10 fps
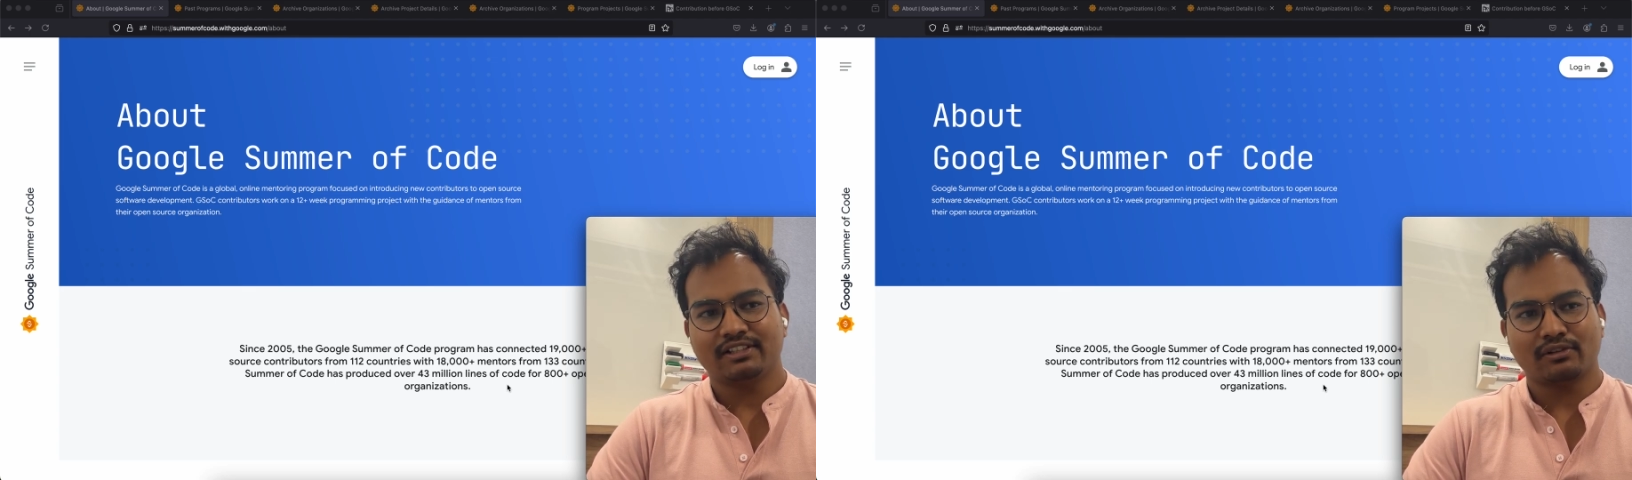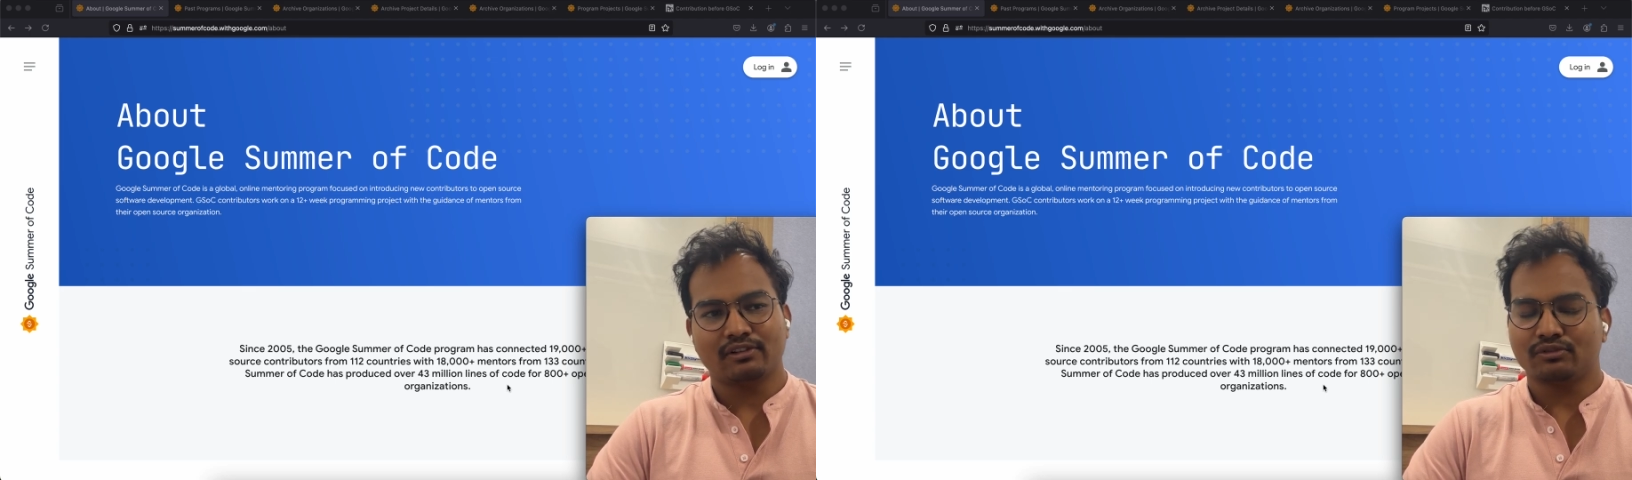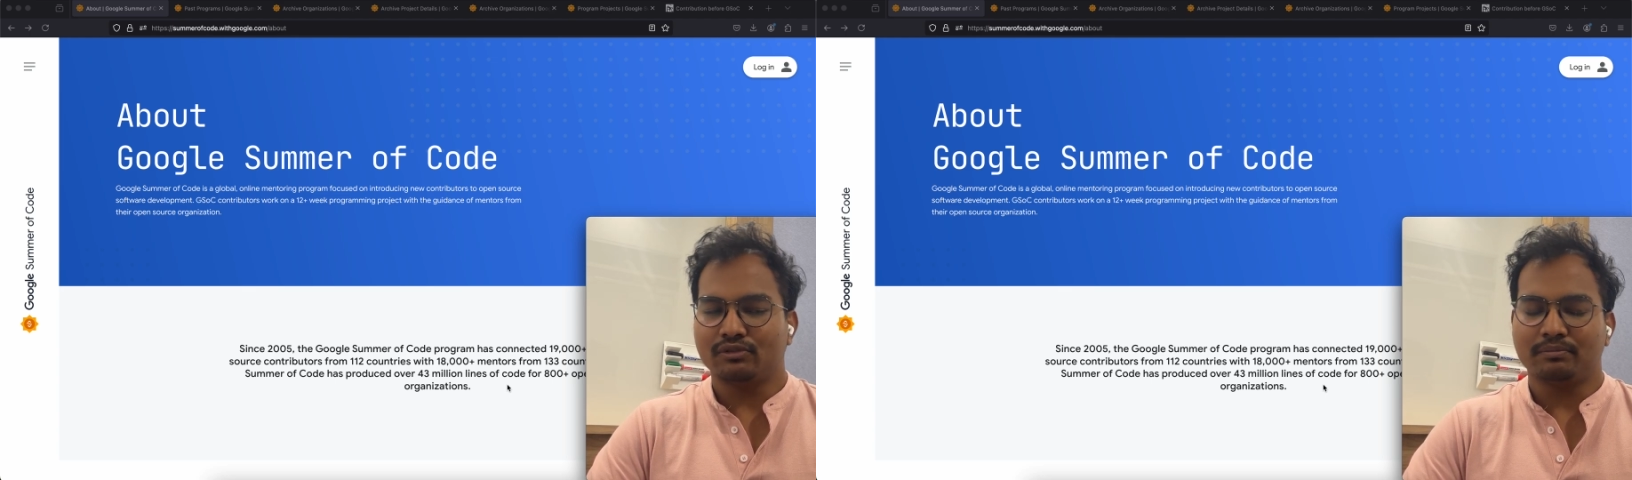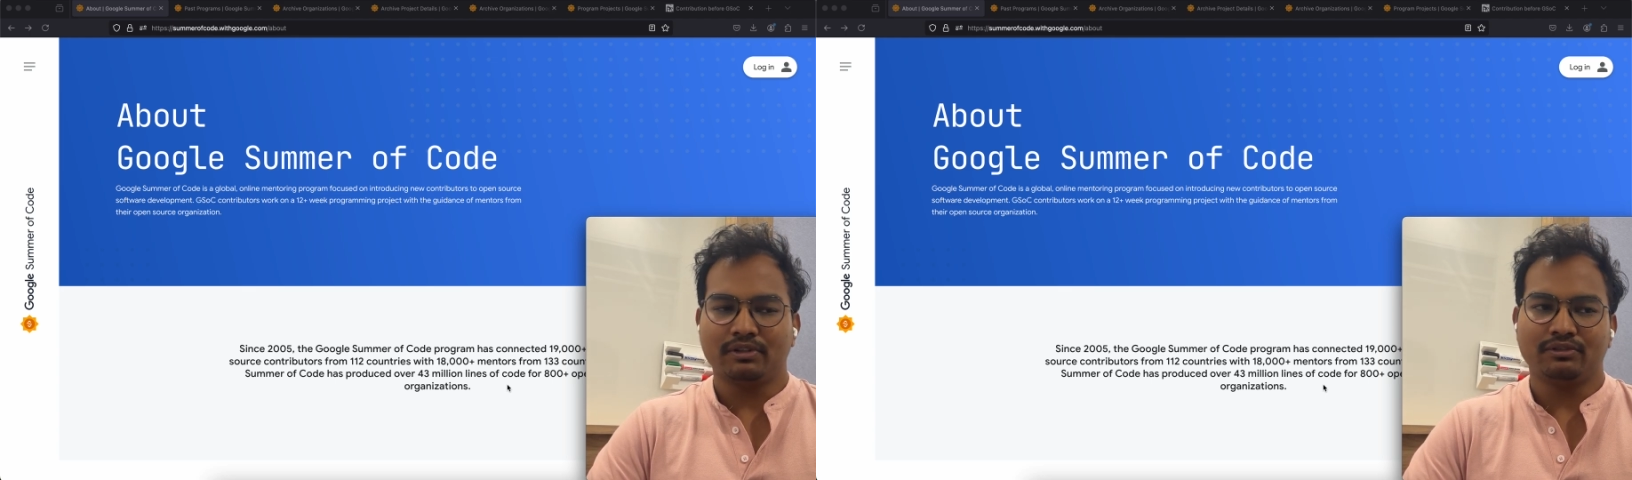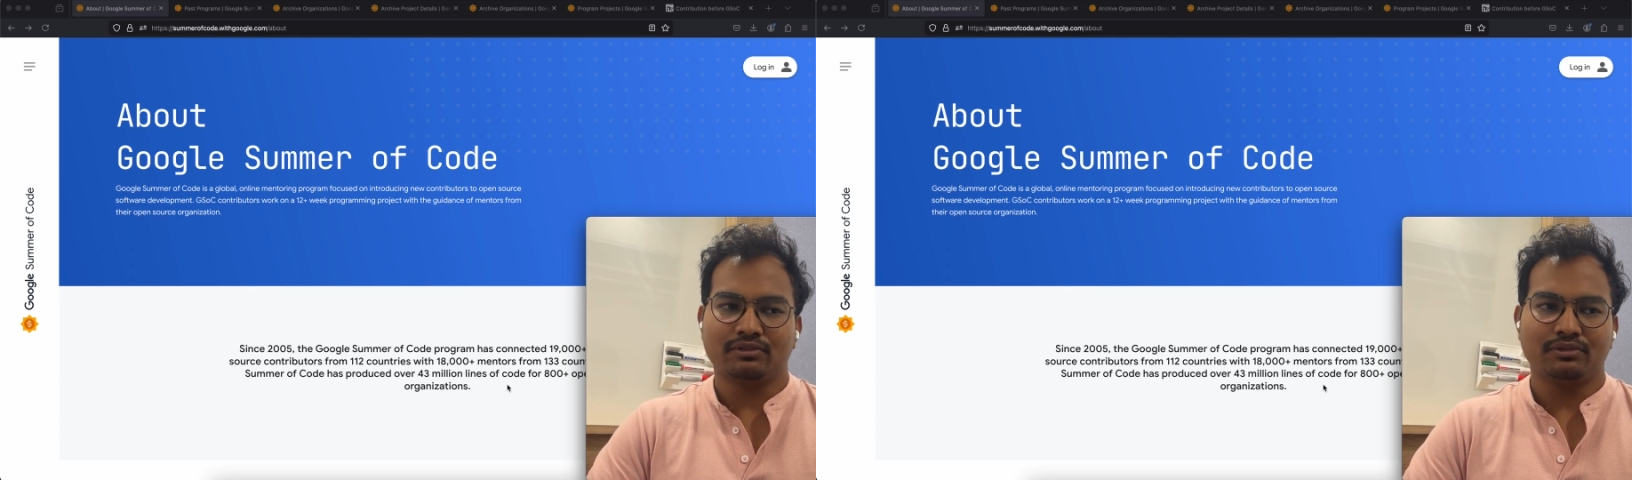Like
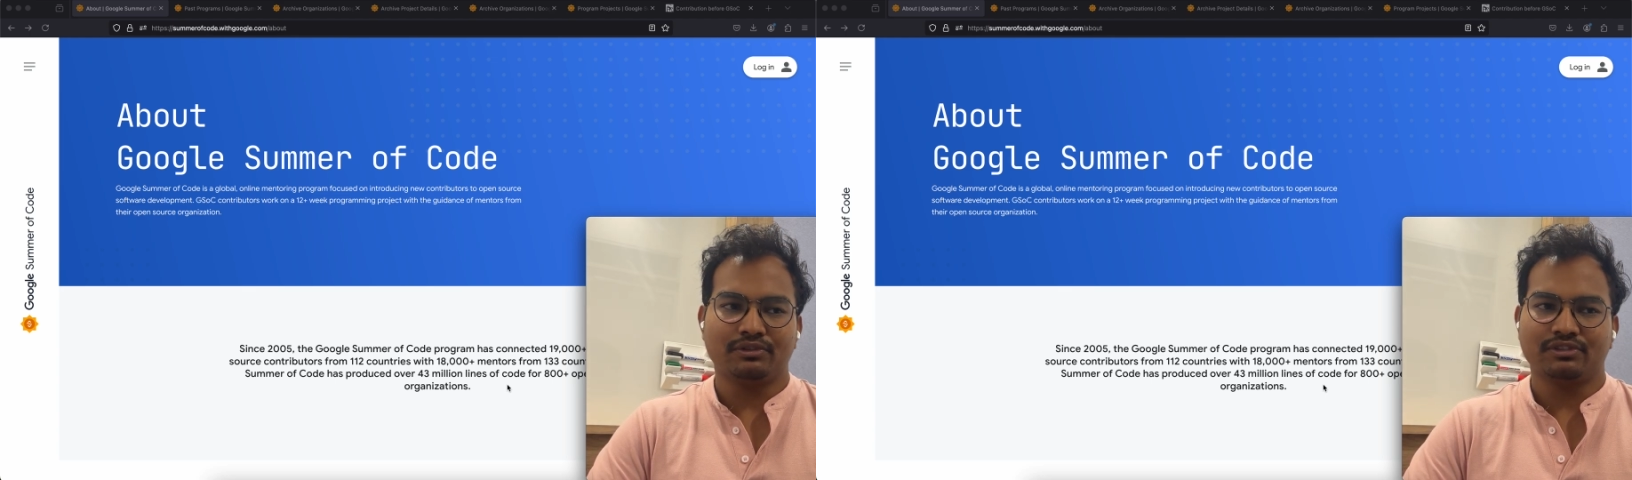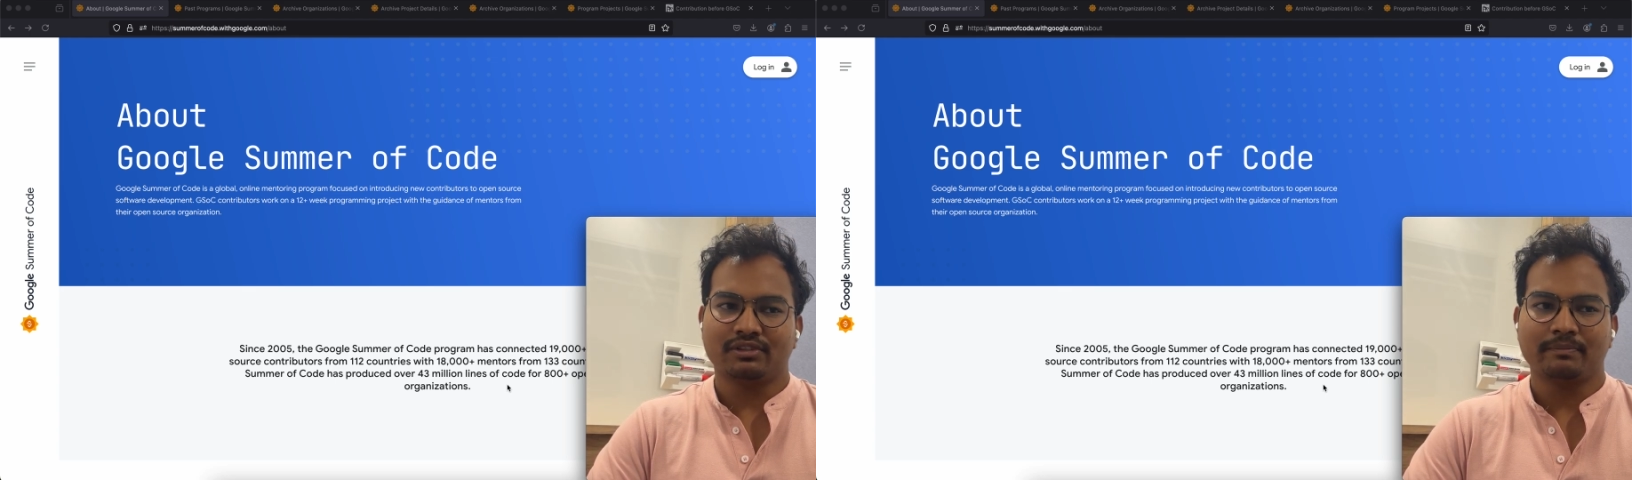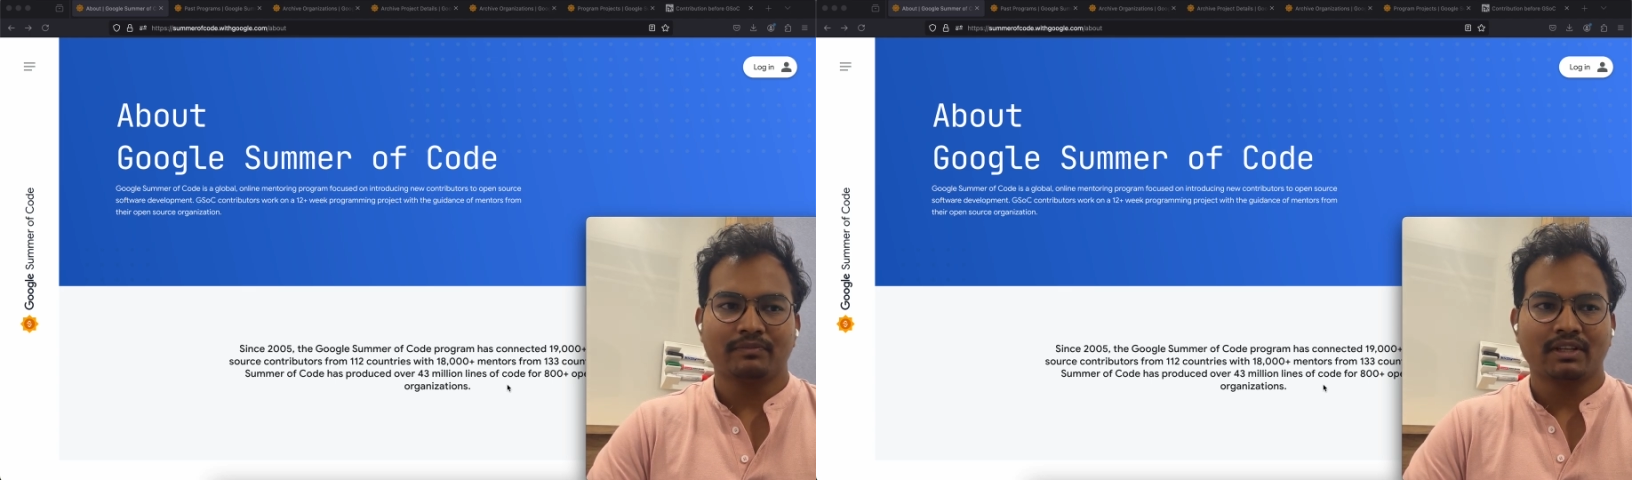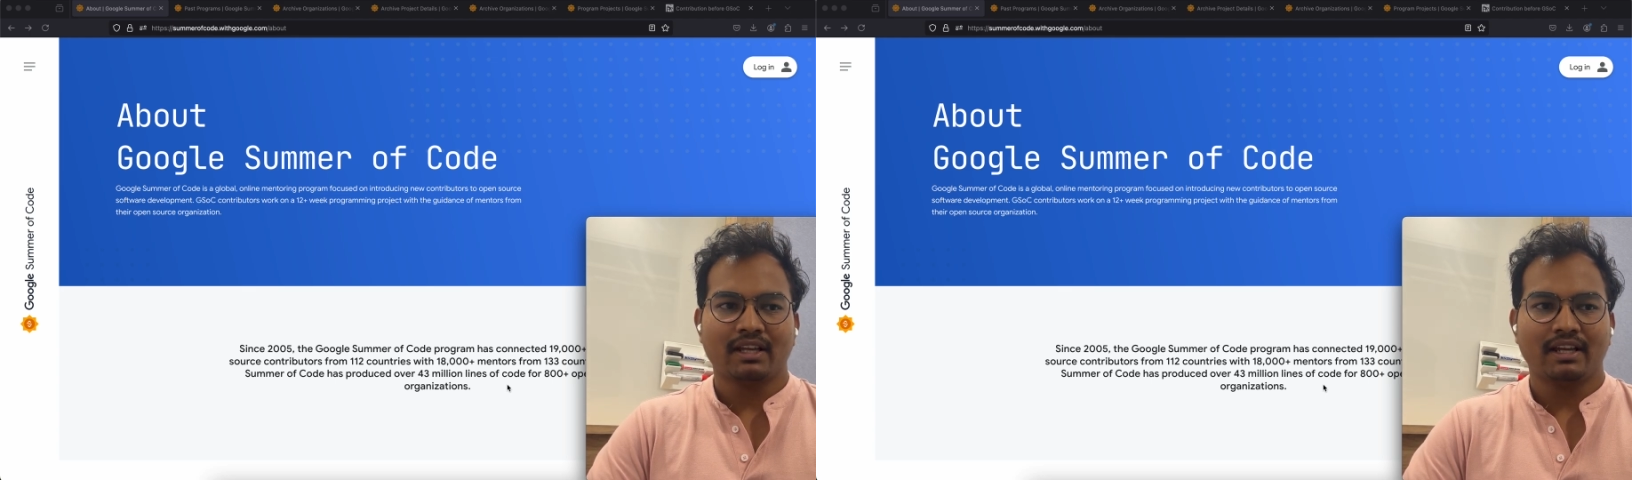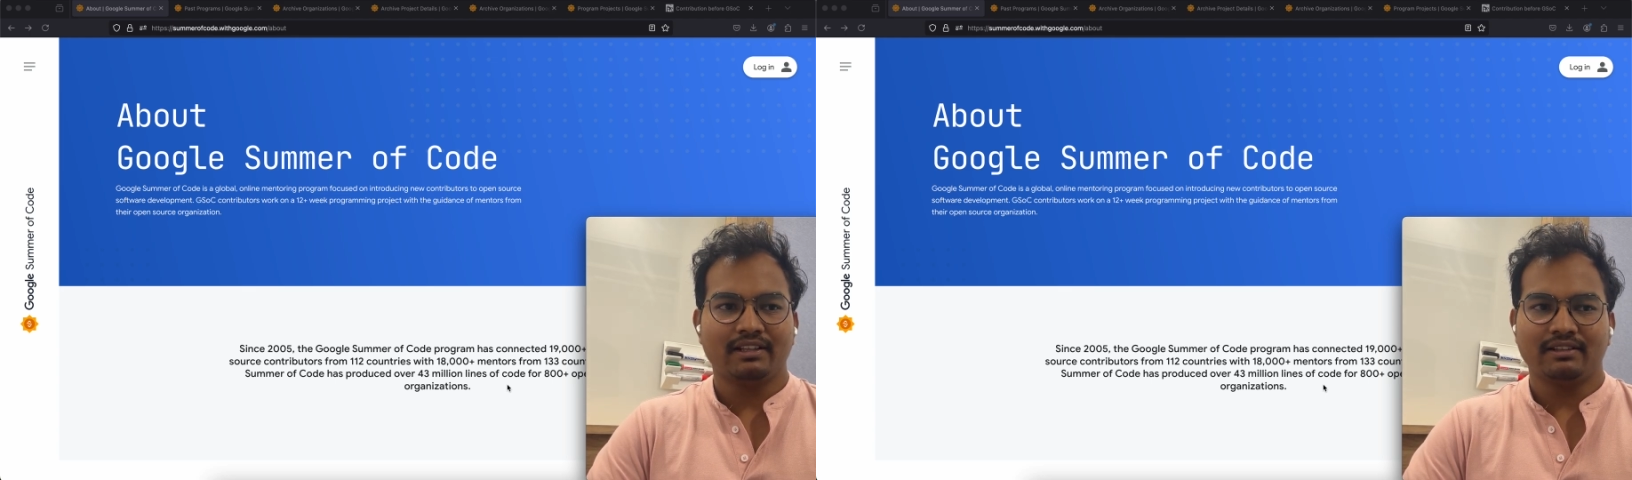VLC is also open
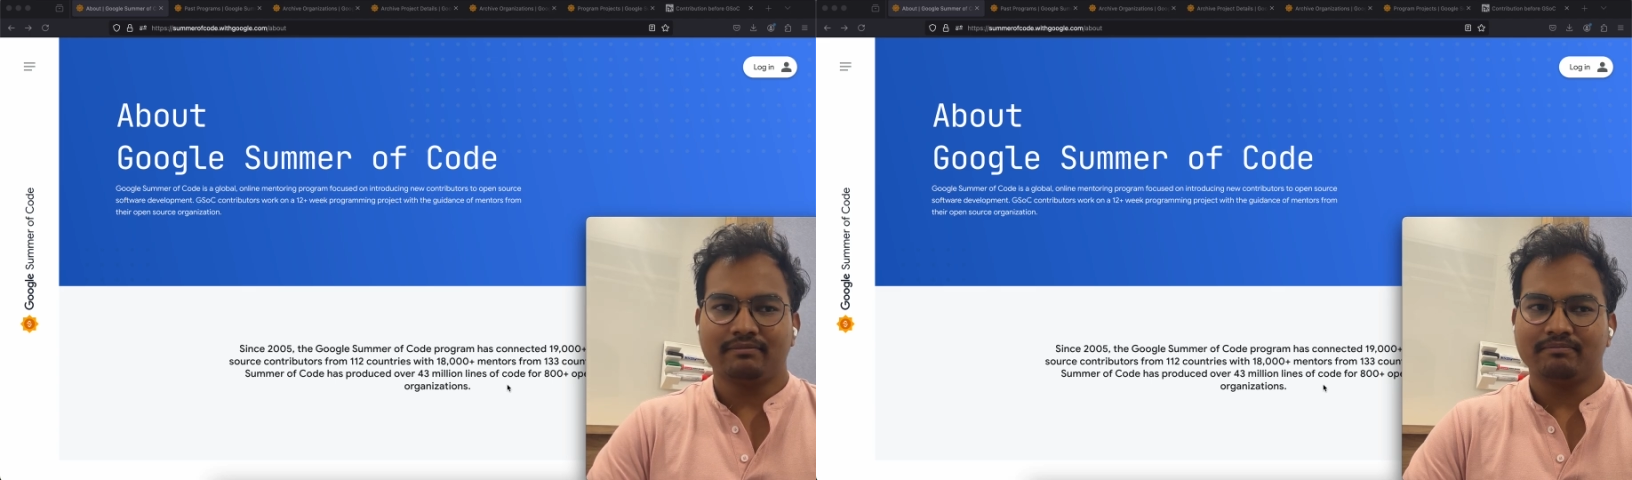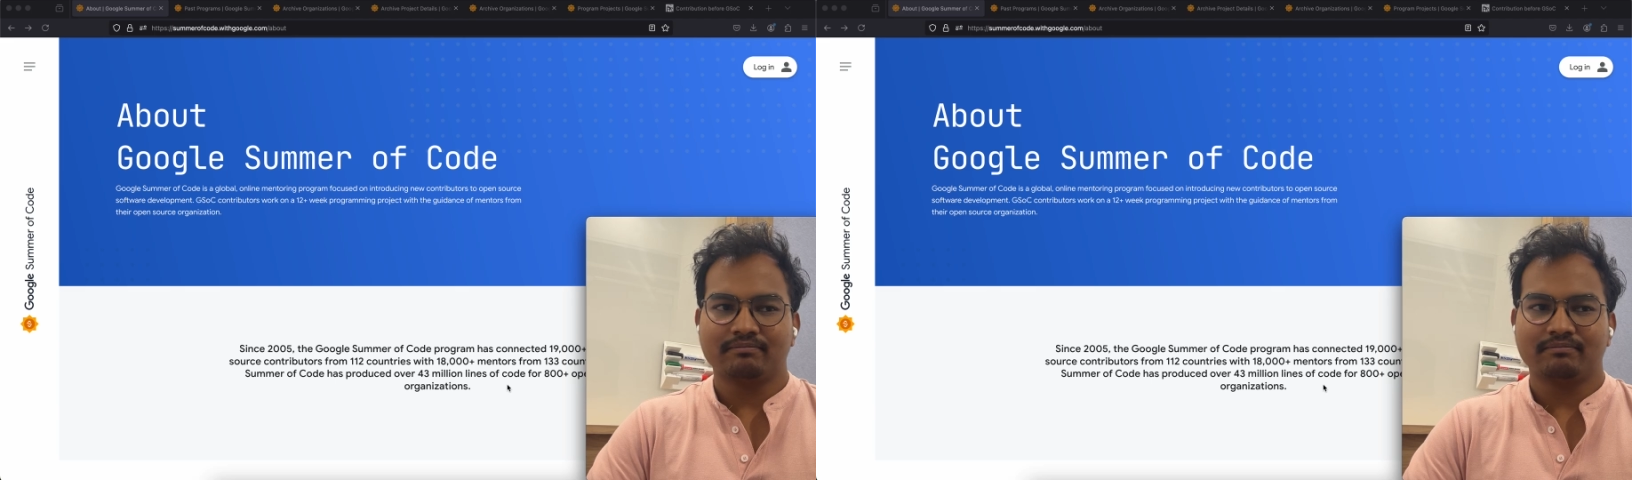source.